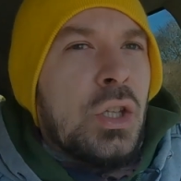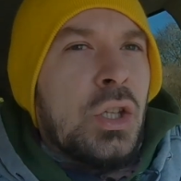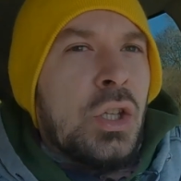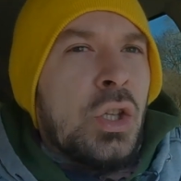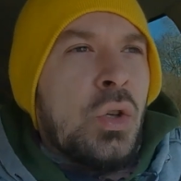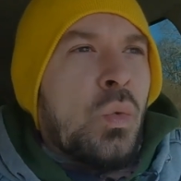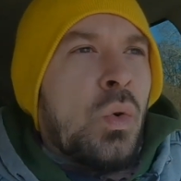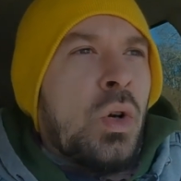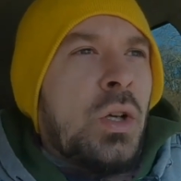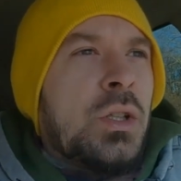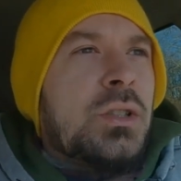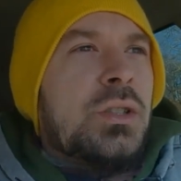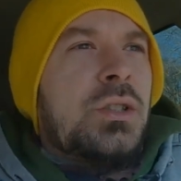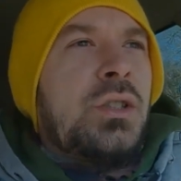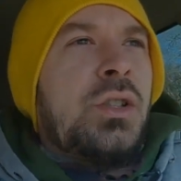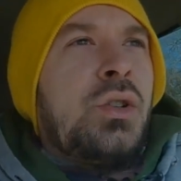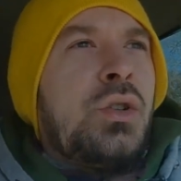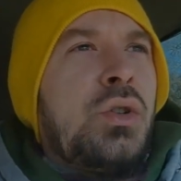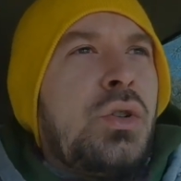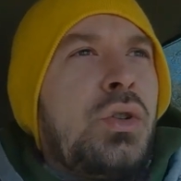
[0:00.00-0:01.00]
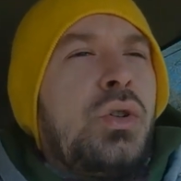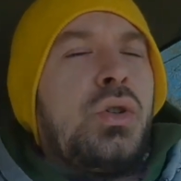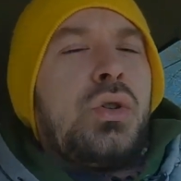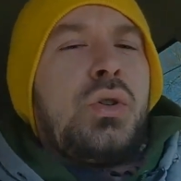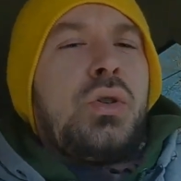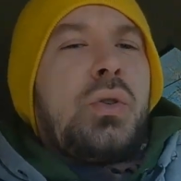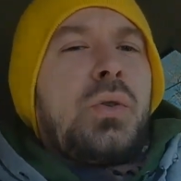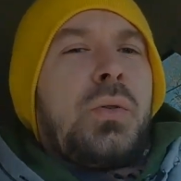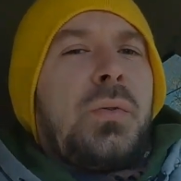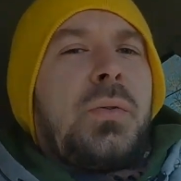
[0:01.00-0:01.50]
you want
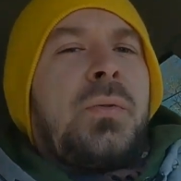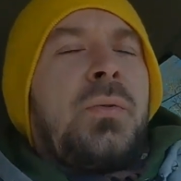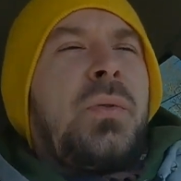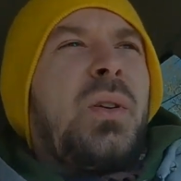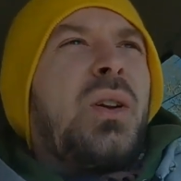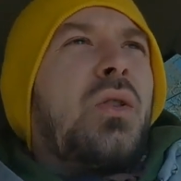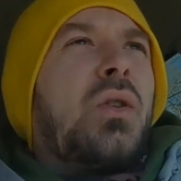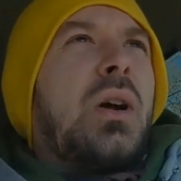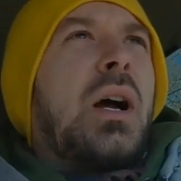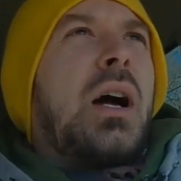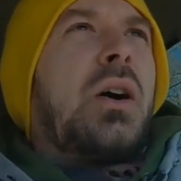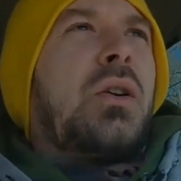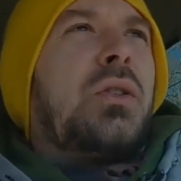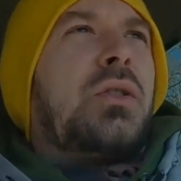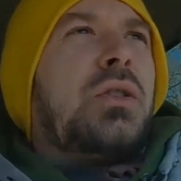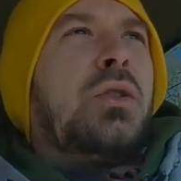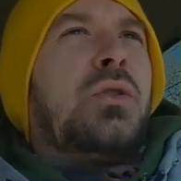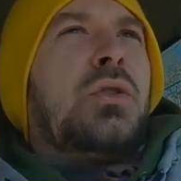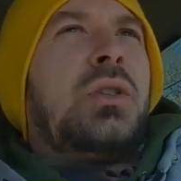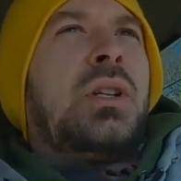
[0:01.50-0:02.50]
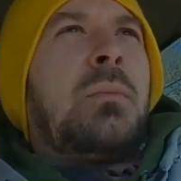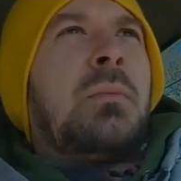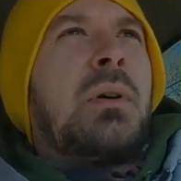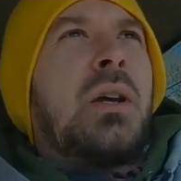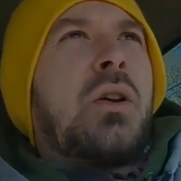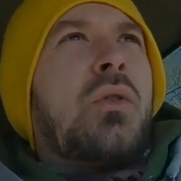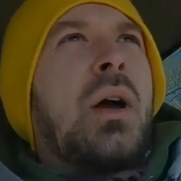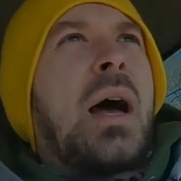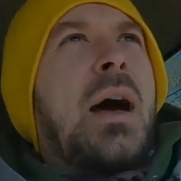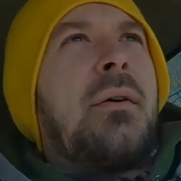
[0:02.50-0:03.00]
to figure out your
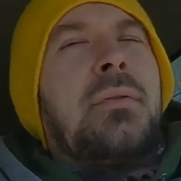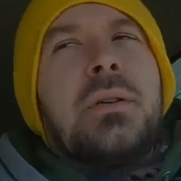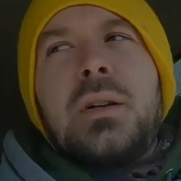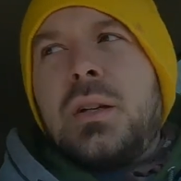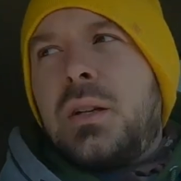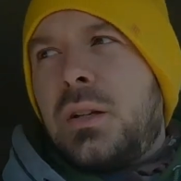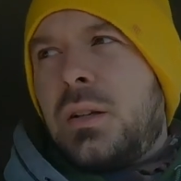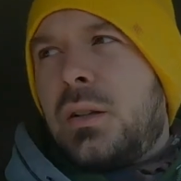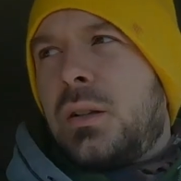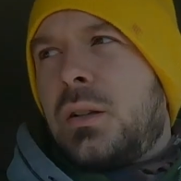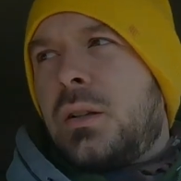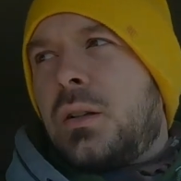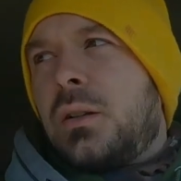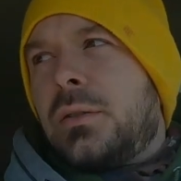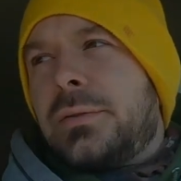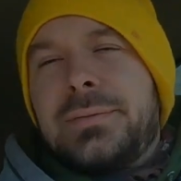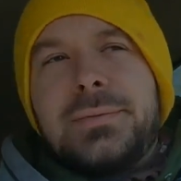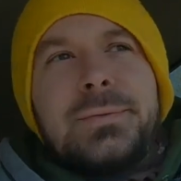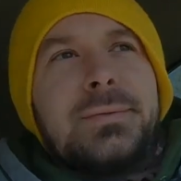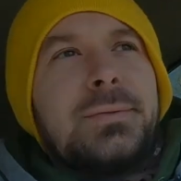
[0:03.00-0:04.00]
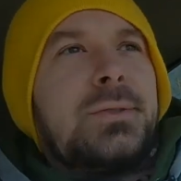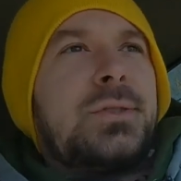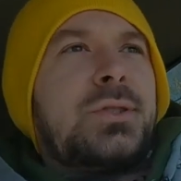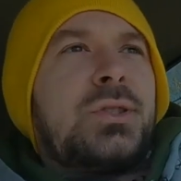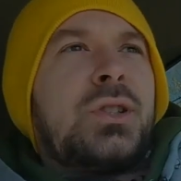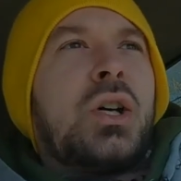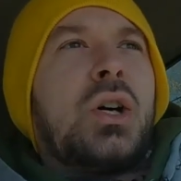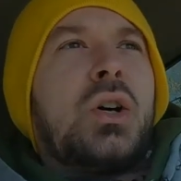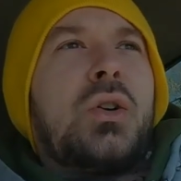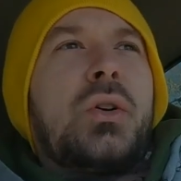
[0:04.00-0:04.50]
demographic.
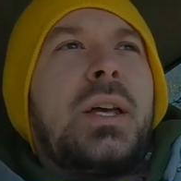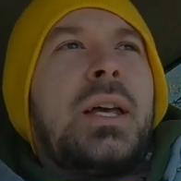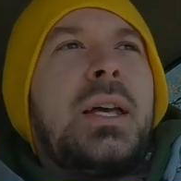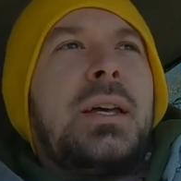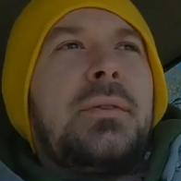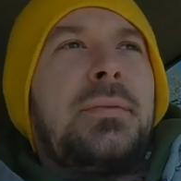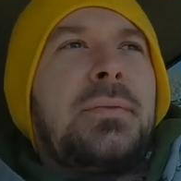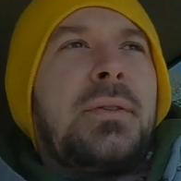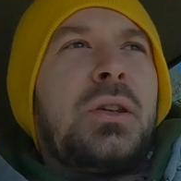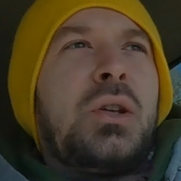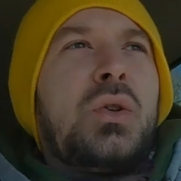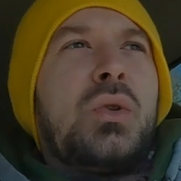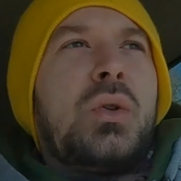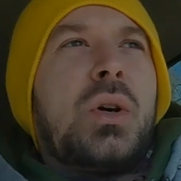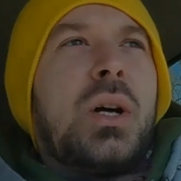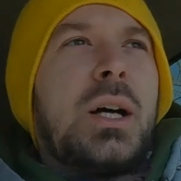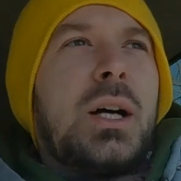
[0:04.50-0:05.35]
So if you're